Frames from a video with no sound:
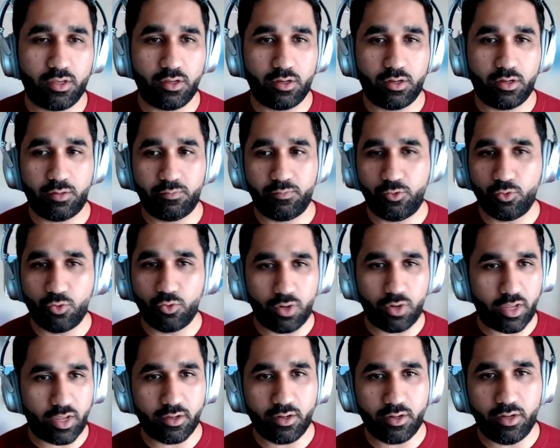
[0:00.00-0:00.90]
uh,
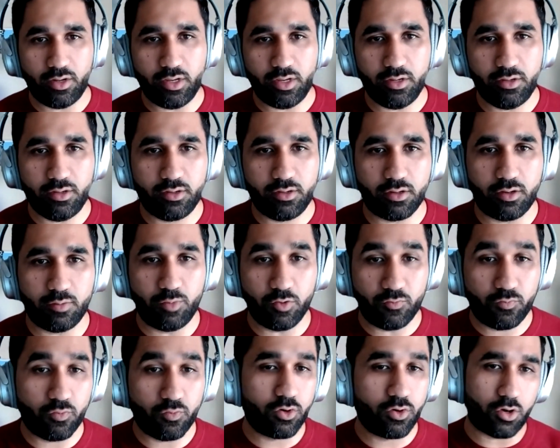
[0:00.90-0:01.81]
don't like a lead uh,
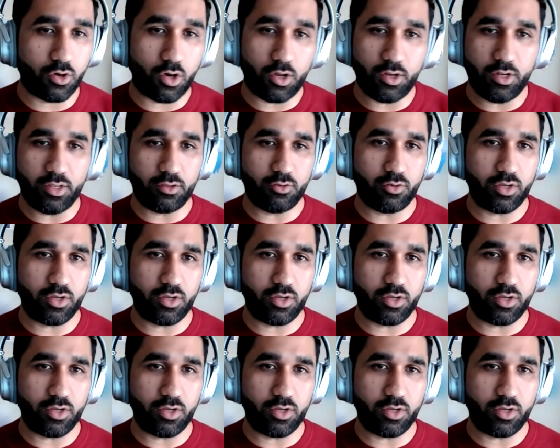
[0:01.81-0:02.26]
before calling,